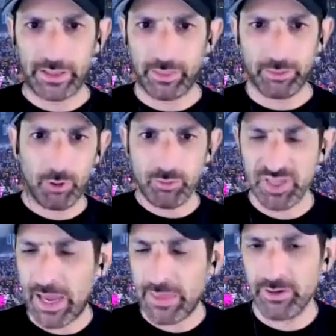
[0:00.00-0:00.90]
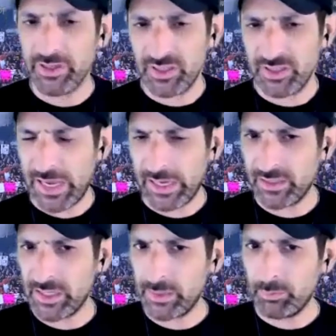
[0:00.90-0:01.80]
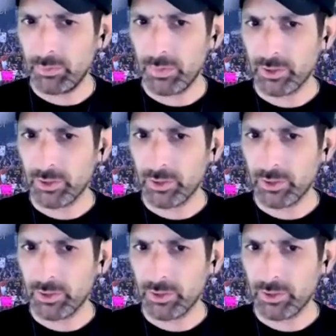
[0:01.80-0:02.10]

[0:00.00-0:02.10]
thrown together as a tag team?